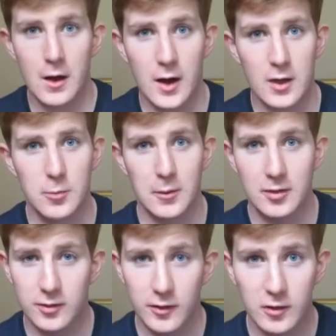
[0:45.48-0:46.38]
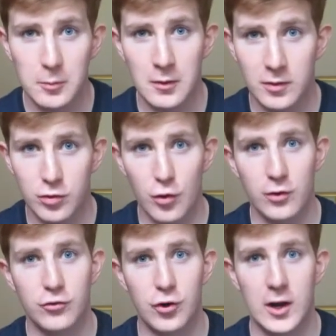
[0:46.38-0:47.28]
I spent 6 months
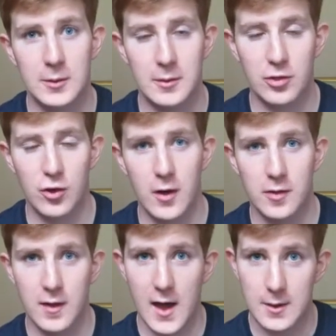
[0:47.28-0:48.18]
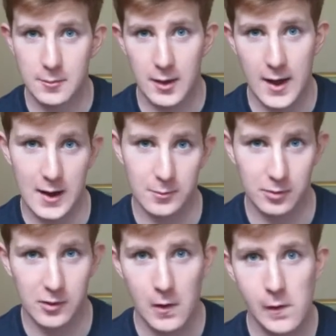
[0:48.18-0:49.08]
just training my chest and my
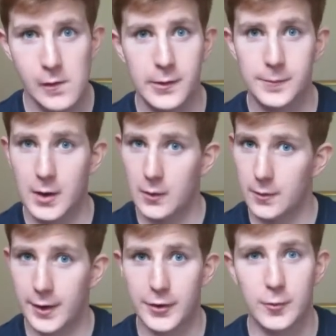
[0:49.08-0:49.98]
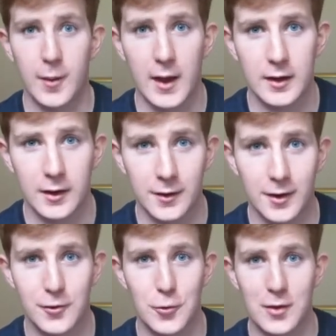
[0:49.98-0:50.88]
arms. Now I look back at it and
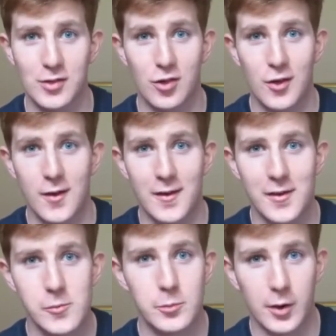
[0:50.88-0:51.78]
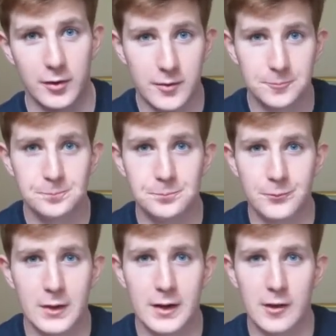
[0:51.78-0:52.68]
I cringe, but
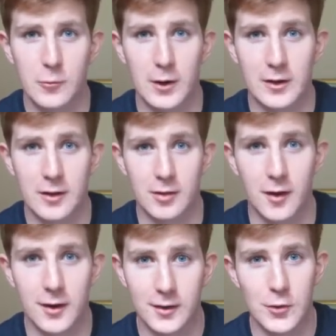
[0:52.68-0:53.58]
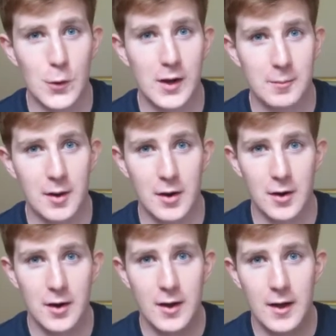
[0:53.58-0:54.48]
it is what it is. I didn't know any
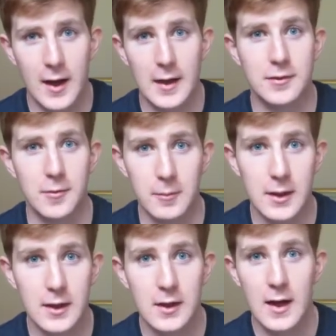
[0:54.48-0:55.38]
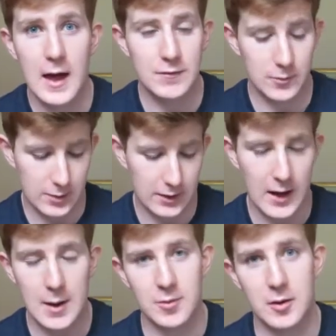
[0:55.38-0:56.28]
better, and to me, having big
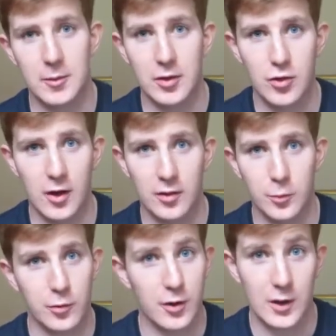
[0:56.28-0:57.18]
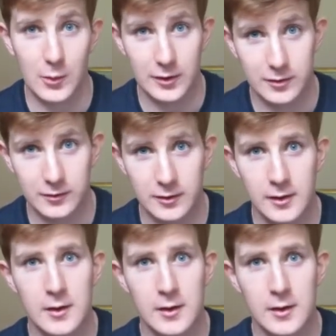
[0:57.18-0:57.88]
arms and a big chest was all I wanted.